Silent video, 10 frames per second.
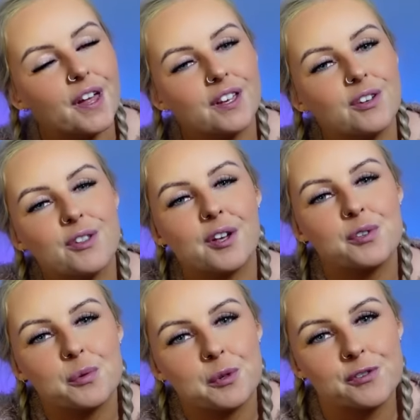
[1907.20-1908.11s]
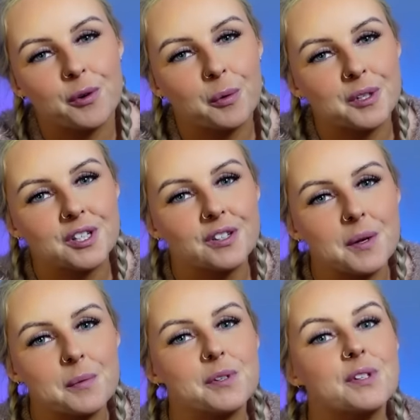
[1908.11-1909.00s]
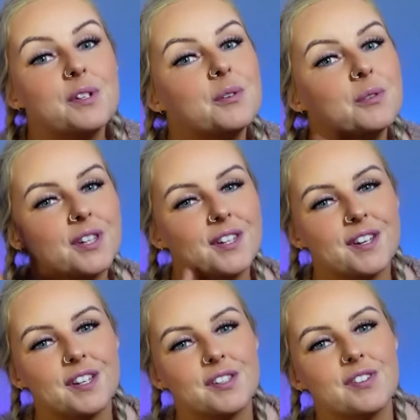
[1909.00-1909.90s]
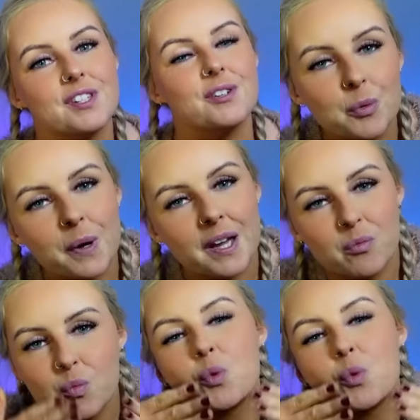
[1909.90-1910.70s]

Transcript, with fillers: Thank you, thank you so much for watching, and I will see you in the next video. Goodbye.